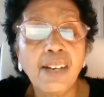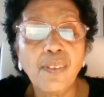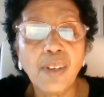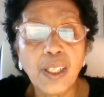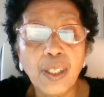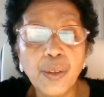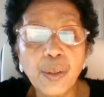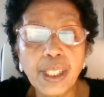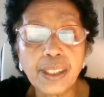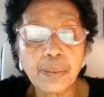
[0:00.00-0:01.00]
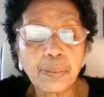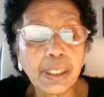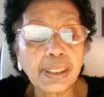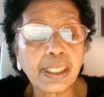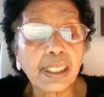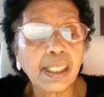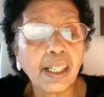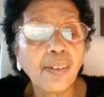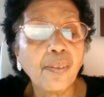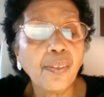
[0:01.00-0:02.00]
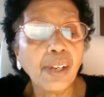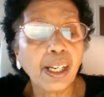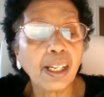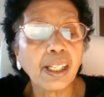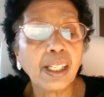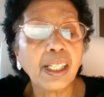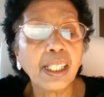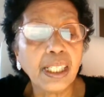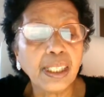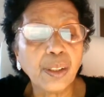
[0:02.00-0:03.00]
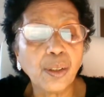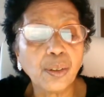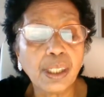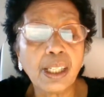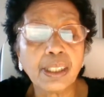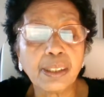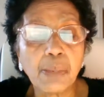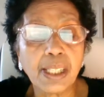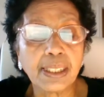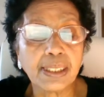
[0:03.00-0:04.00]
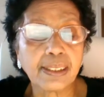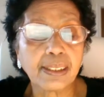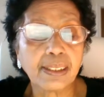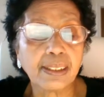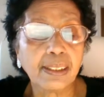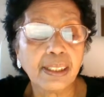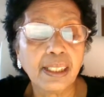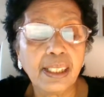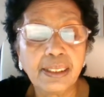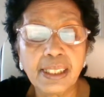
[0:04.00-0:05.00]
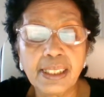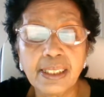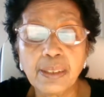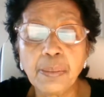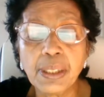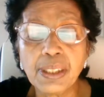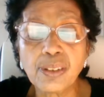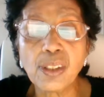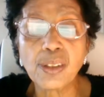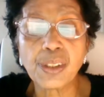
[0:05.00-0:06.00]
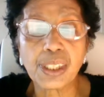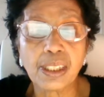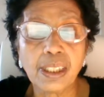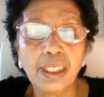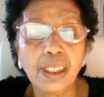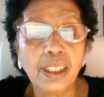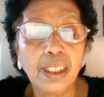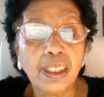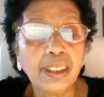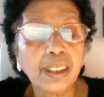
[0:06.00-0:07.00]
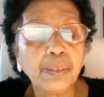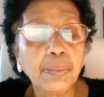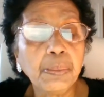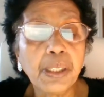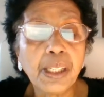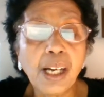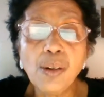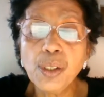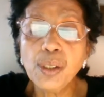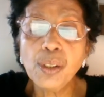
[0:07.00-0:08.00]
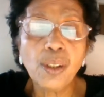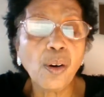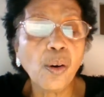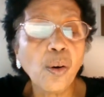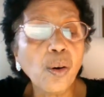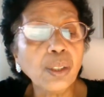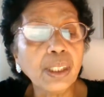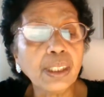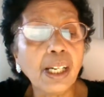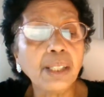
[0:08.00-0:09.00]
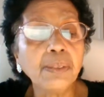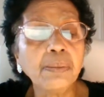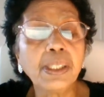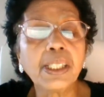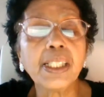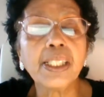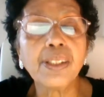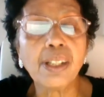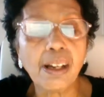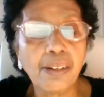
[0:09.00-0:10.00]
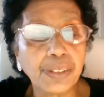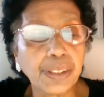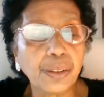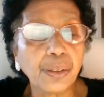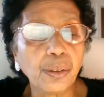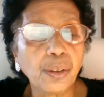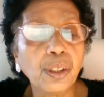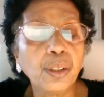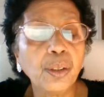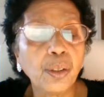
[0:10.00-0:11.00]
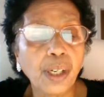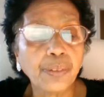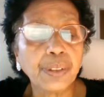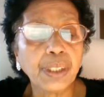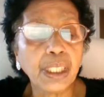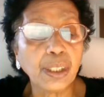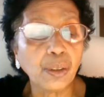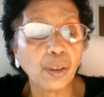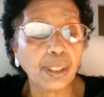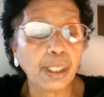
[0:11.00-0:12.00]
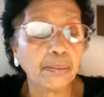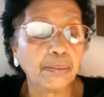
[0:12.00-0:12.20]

well educated person will ignore the undermines. That is the best solution. Just people around you are all the time ready to laugh at you. You have to ignore them